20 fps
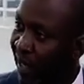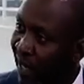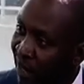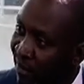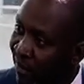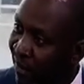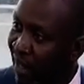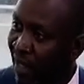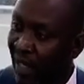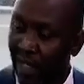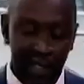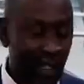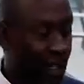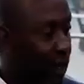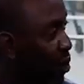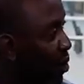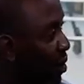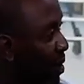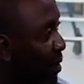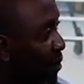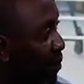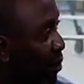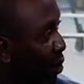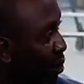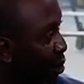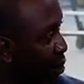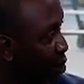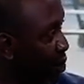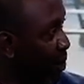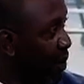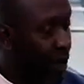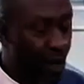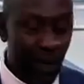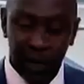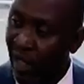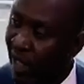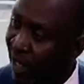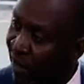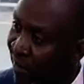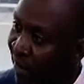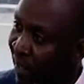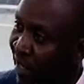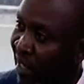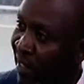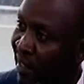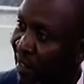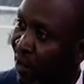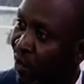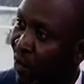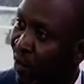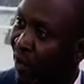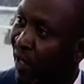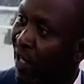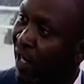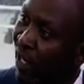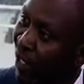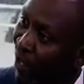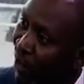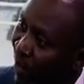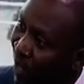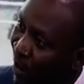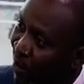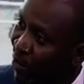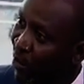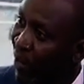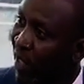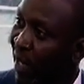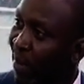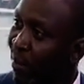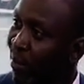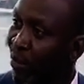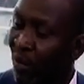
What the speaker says: governor is in court. If you go to Migori, governor is in court. You come to Kiambu,